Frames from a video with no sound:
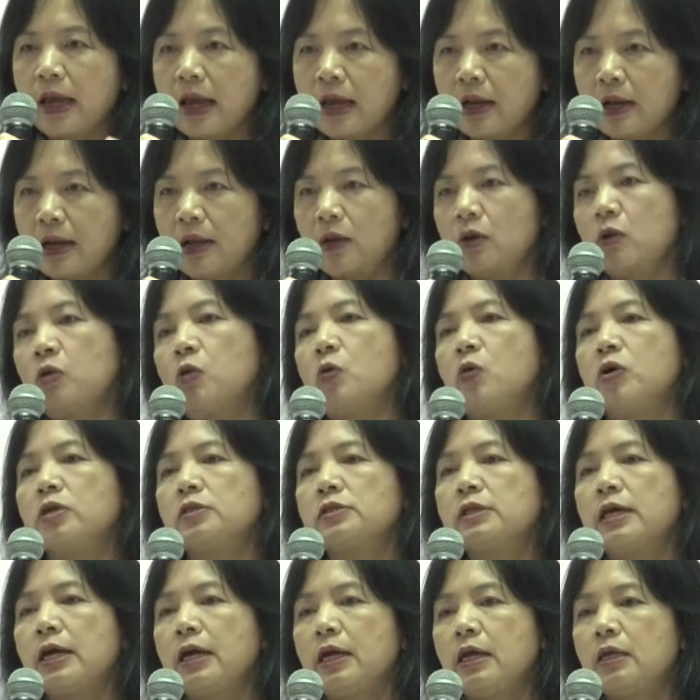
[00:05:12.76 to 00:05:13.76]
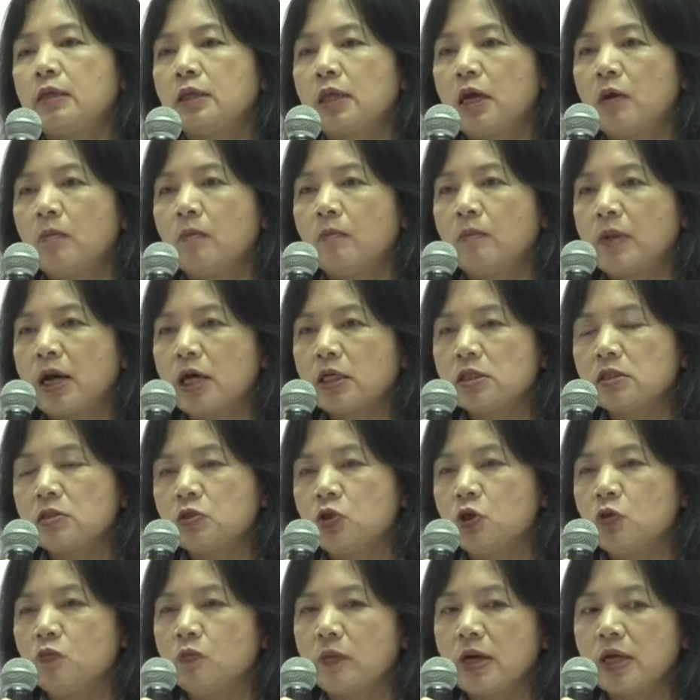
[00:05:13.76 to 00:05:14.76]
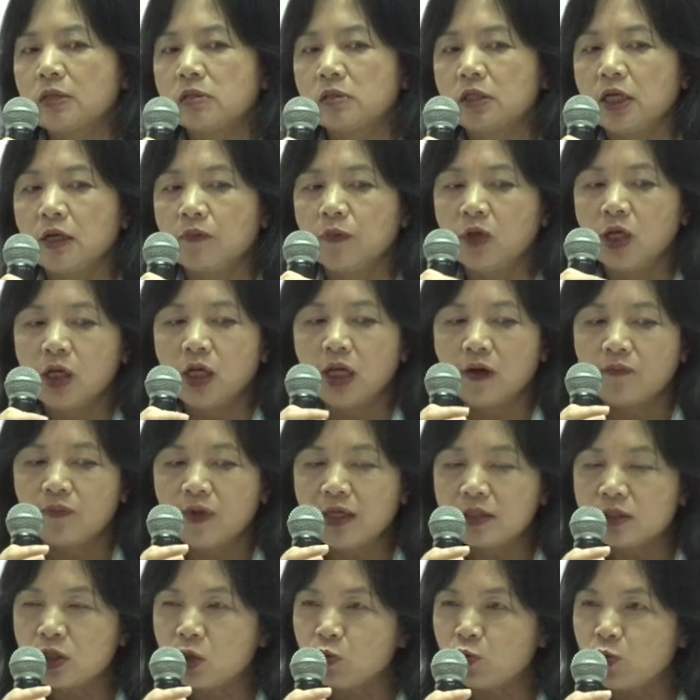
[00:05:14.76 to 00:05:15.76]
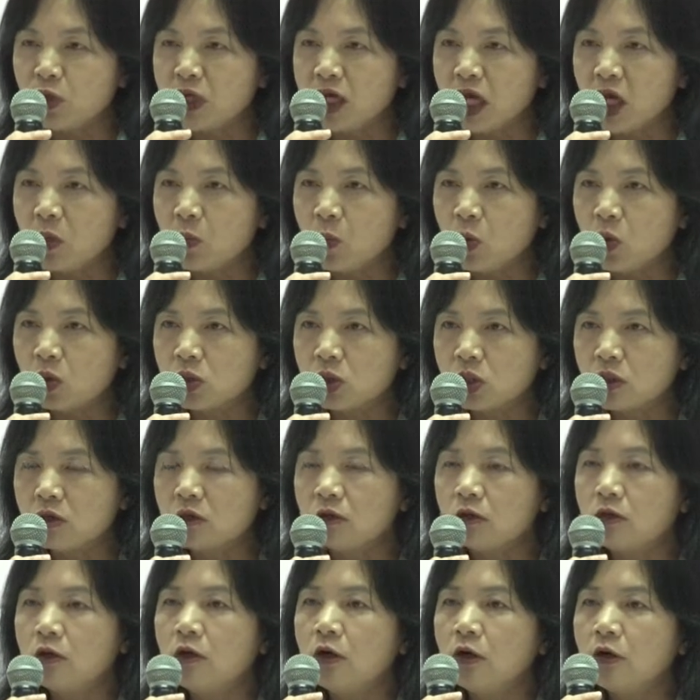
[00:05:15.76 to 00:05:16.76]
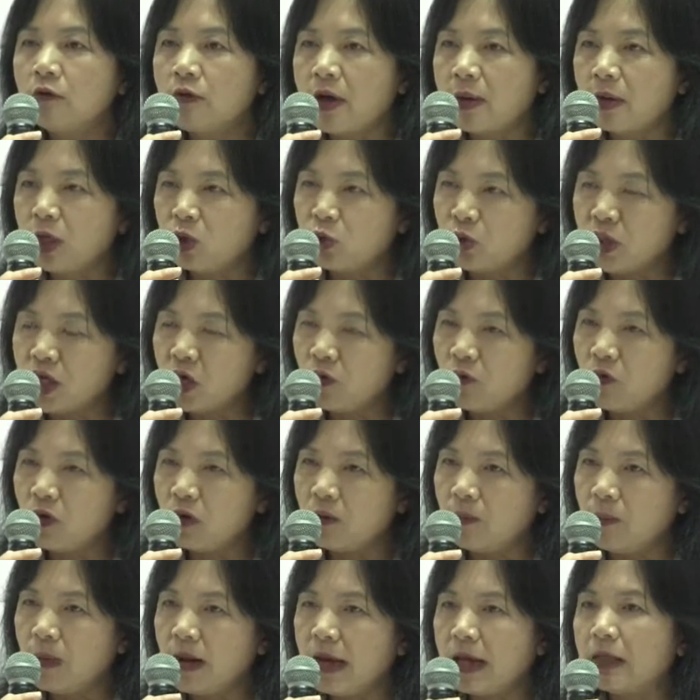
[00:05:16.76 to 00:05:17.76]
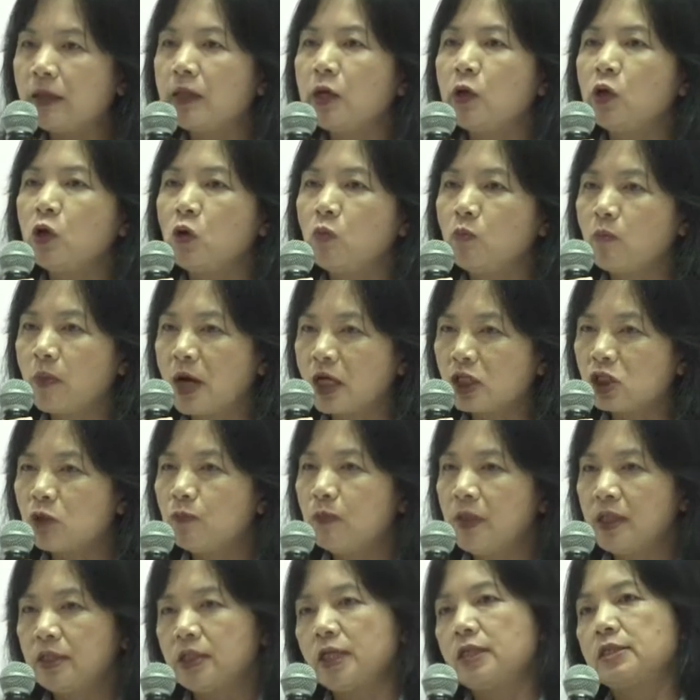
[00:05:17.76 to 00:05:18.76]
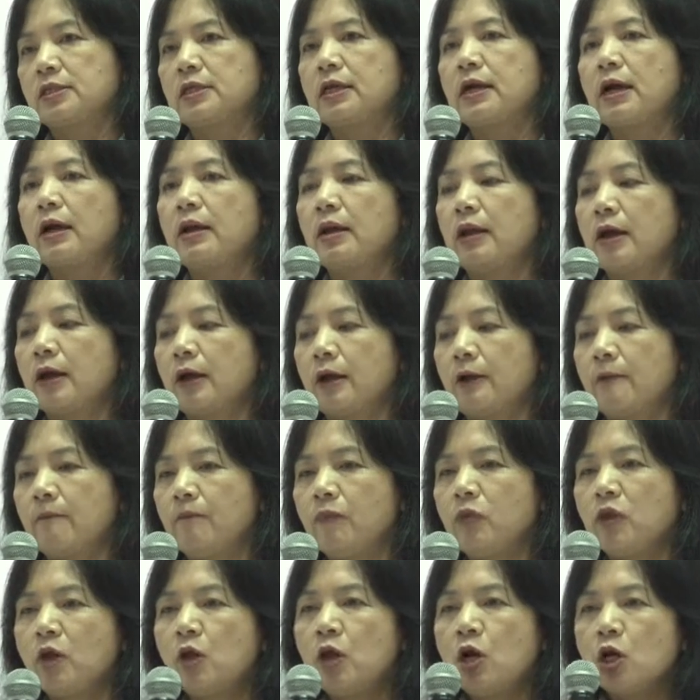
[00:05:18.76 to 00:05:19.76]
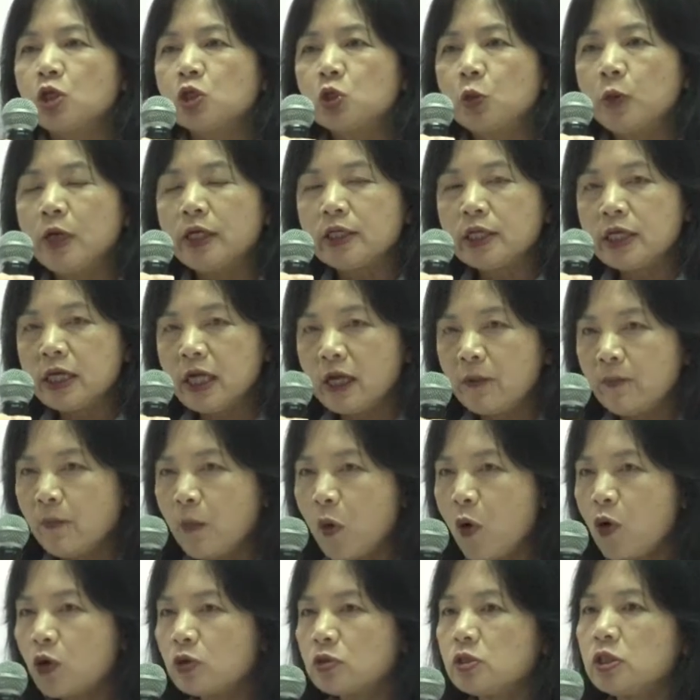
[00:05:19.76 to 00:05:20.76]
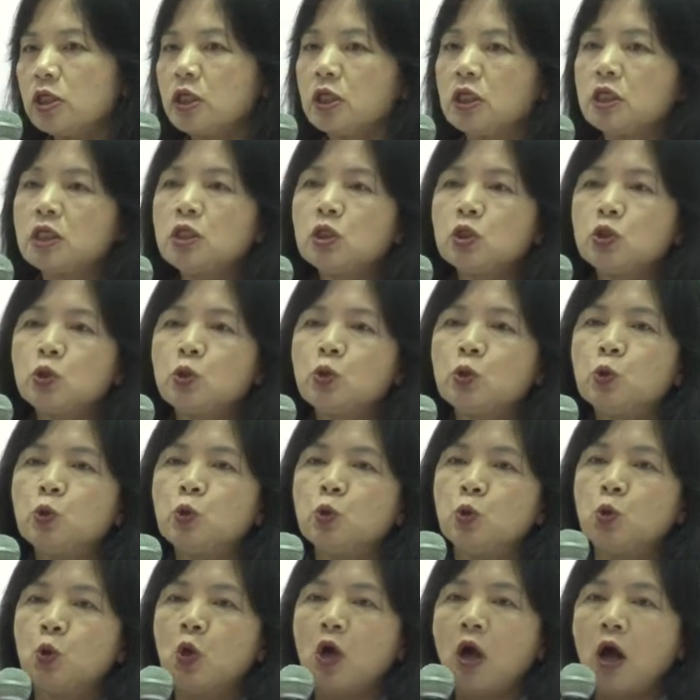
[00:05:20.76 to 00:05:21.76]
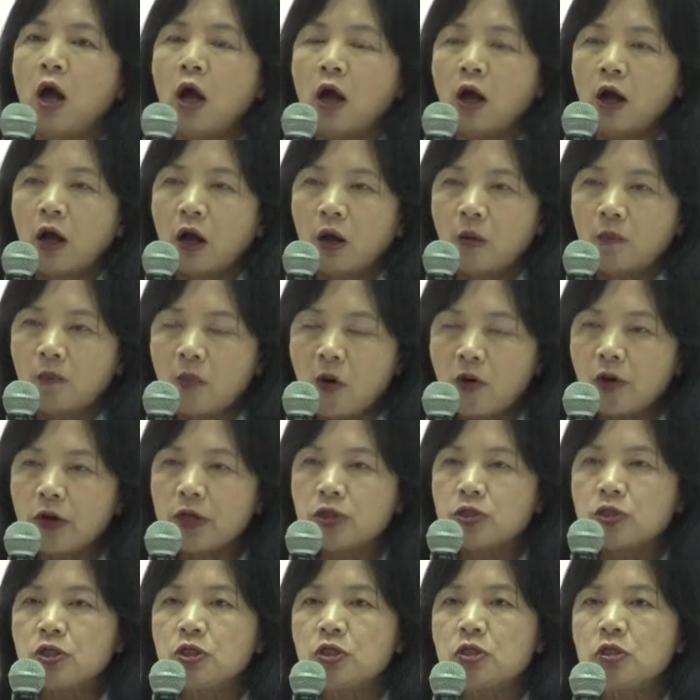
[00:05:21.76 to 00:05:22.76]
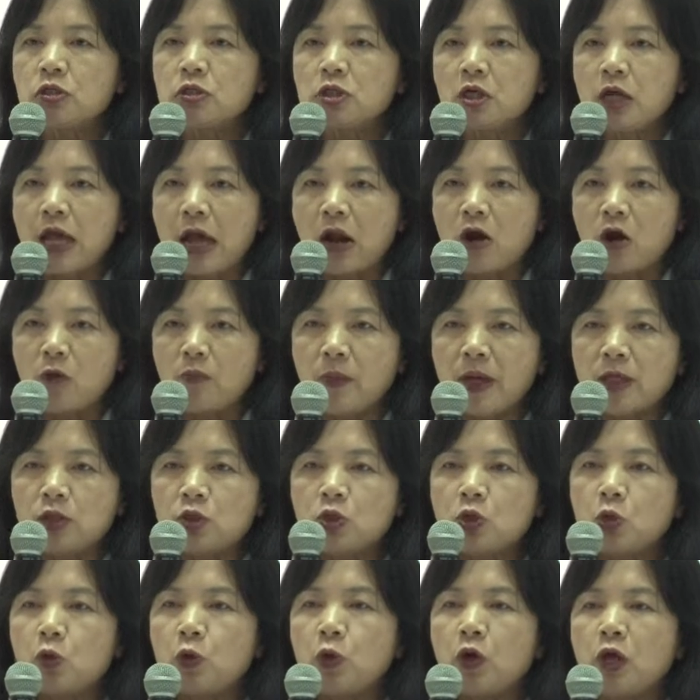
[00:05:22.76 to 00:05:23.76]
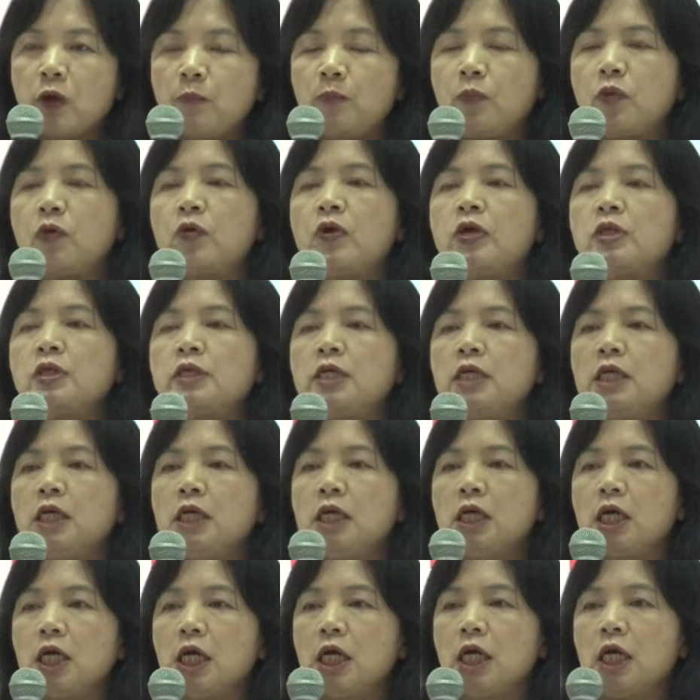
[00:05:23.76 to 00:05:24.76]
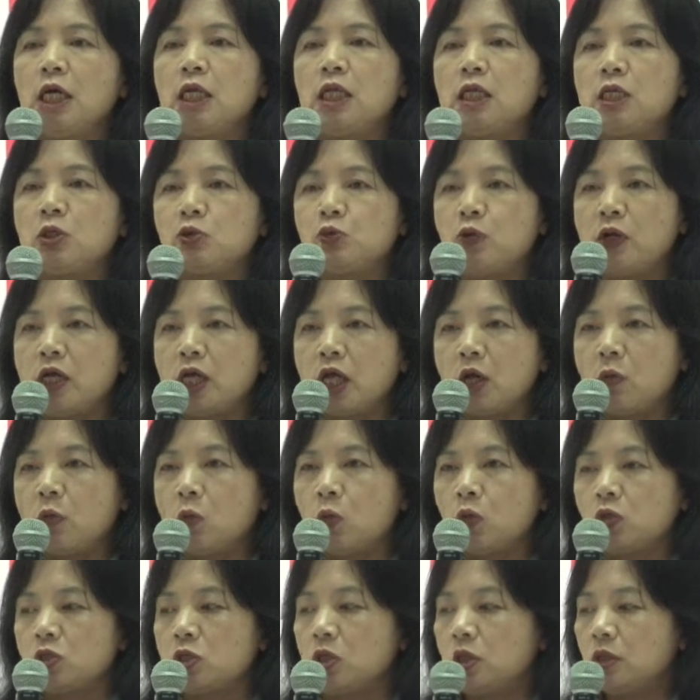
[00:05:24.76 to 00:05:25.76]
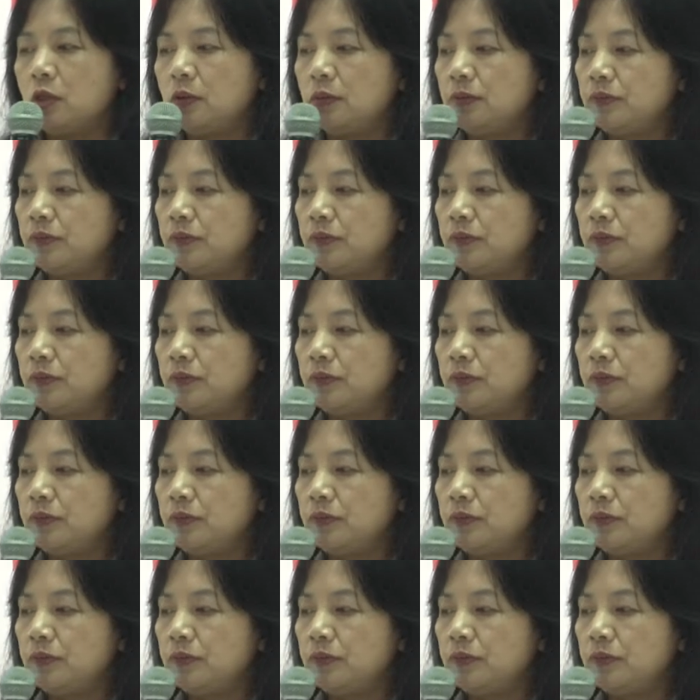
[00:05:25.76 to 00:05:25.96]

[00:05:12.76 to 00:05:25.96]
and USA. You must, if this is drinking water from a drinking water plant, then you must meet this guideline. So it is important to monitor the elemental impurity in the drinking water.